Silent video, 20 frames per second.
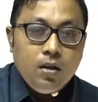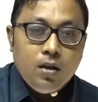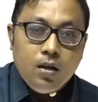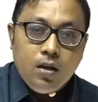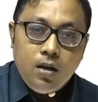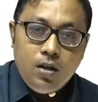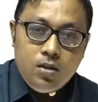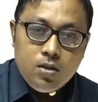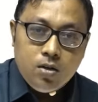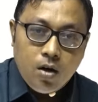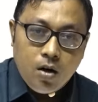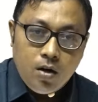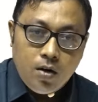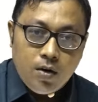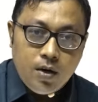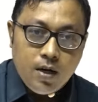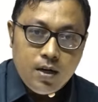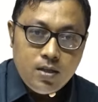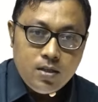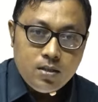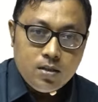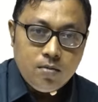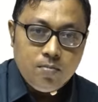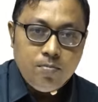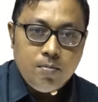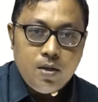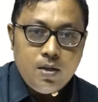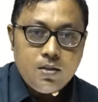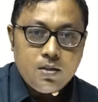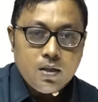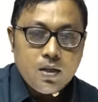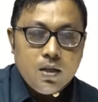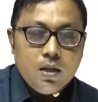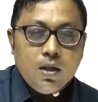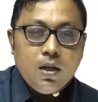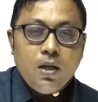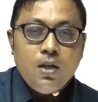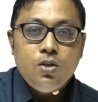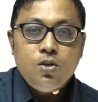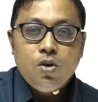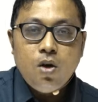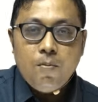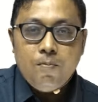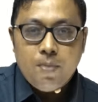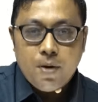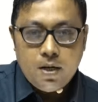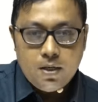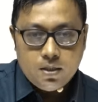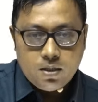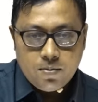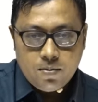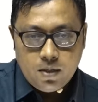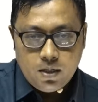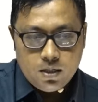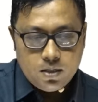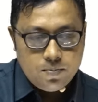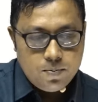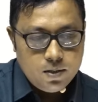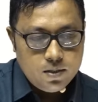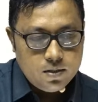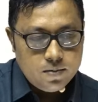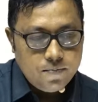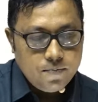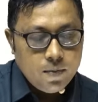Incoherence means incomprehensible speech.